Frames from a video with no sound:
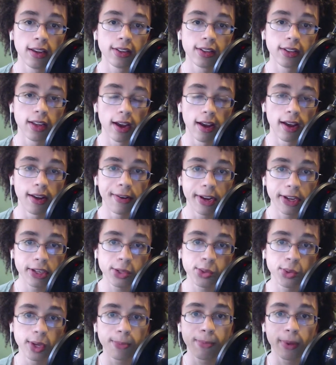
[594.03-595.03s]
Next
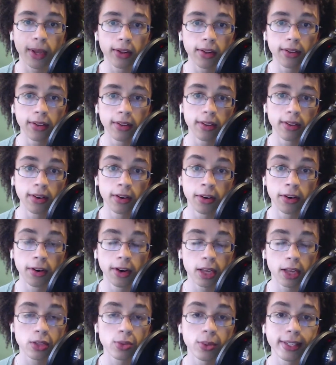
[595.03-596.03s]

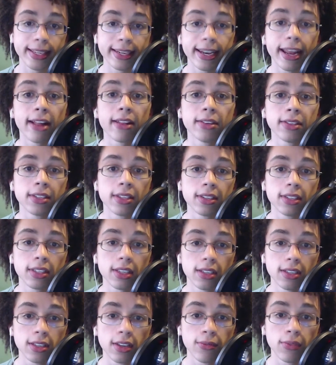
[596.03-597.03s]
week's analysis
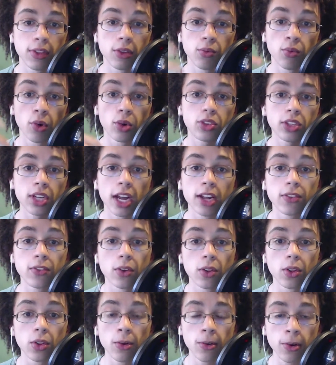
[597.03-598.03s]
is of the Roach Hydra
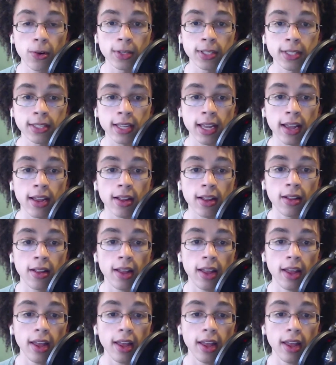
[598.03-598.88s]
Lurker style,